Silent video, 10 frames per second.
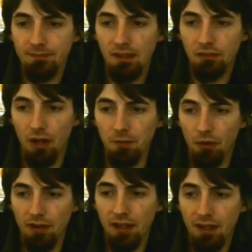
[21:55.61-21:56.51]
So I'm
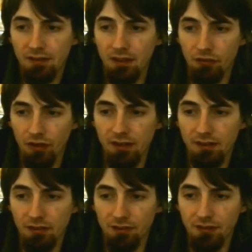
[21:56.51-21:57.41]
going to guess that in train
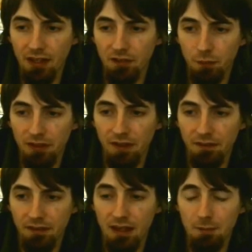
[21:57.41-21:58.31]
stations, they just put down the
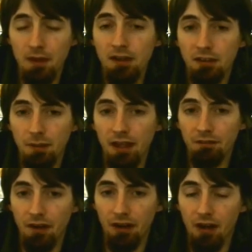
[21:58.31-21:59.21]
tape to make it
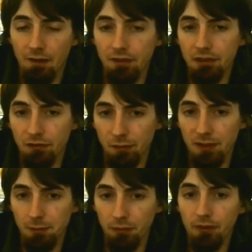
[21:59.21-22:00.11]
very obvious for
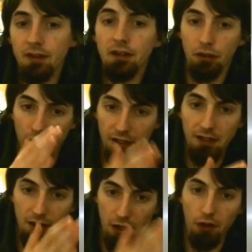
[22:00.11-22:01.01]
people.
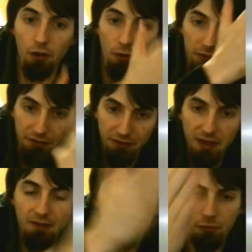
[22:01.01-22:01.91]
Green, go to the left.